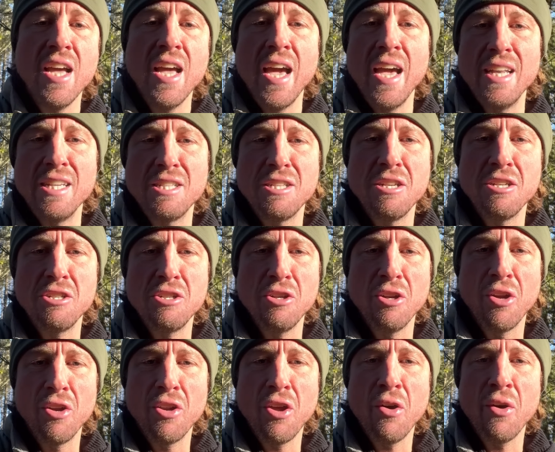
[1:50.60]
And since you
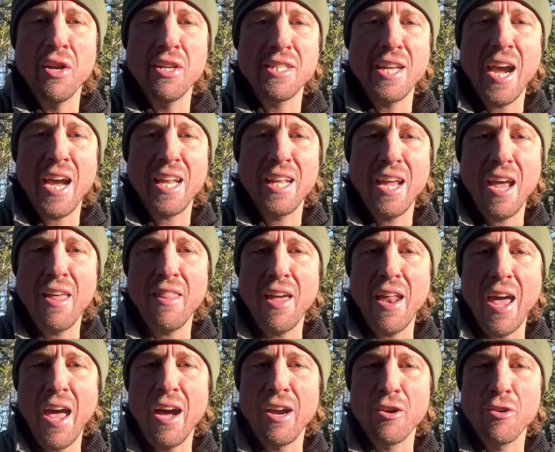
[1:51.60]
don't know exactly how
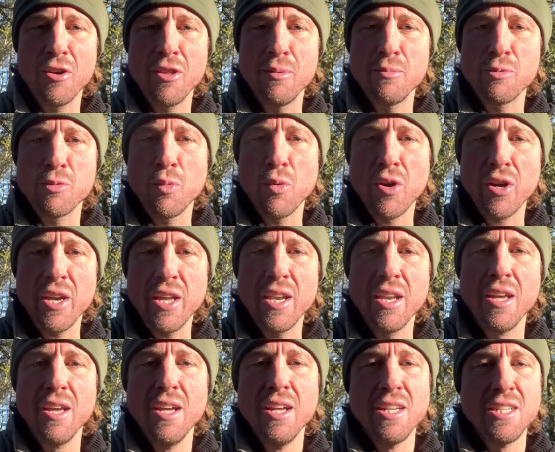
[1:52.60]
that algorithm's working,
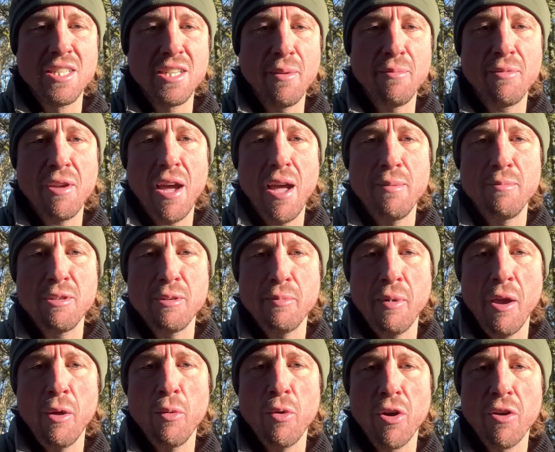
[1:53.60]
sometimes it
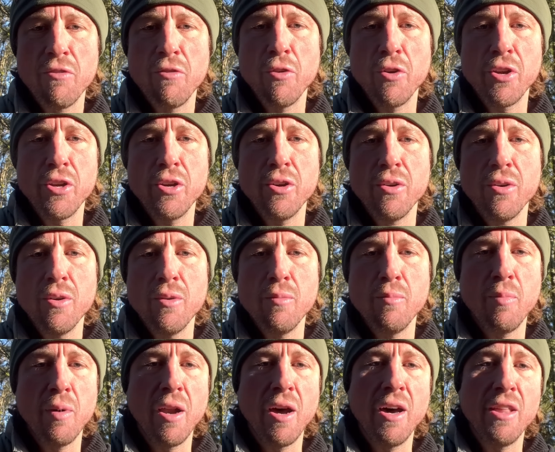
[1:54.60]
might work for you,
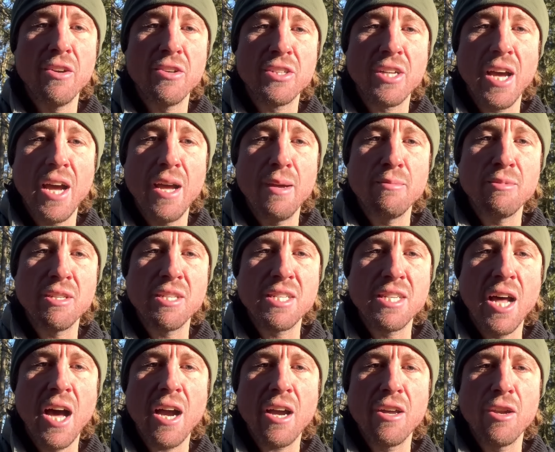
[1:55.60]
but other times it's
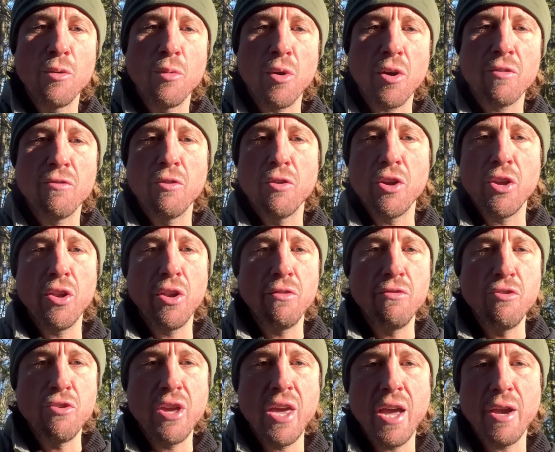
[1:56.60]
not going to work for you. And if
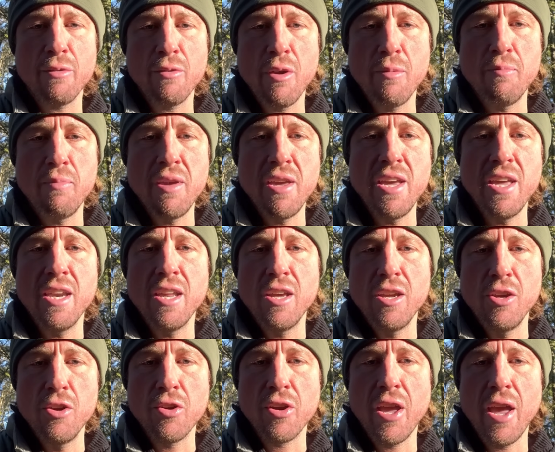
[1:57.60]
you can't repeat
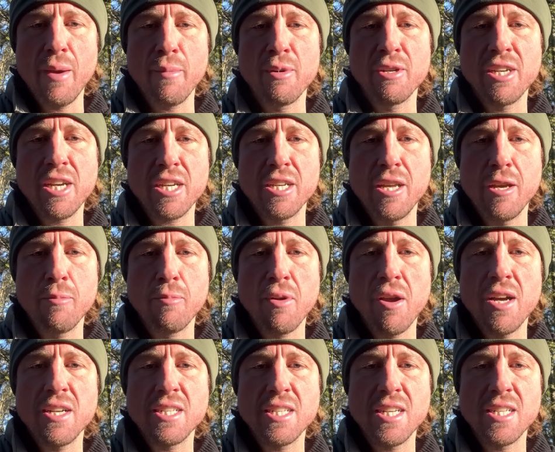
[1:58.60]
your camera technique
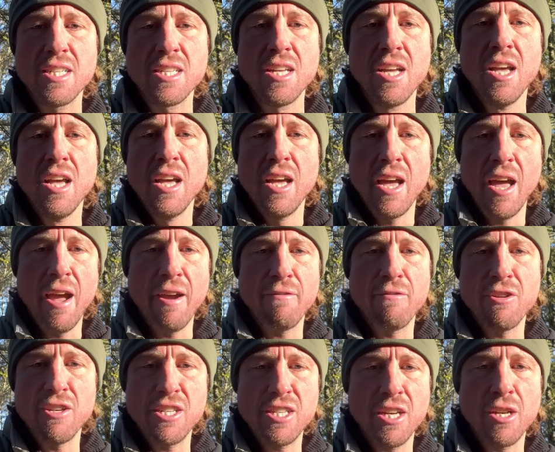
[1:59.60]
process
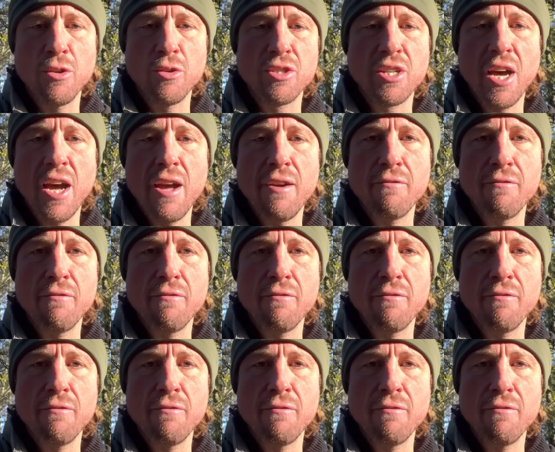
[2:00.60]
every single time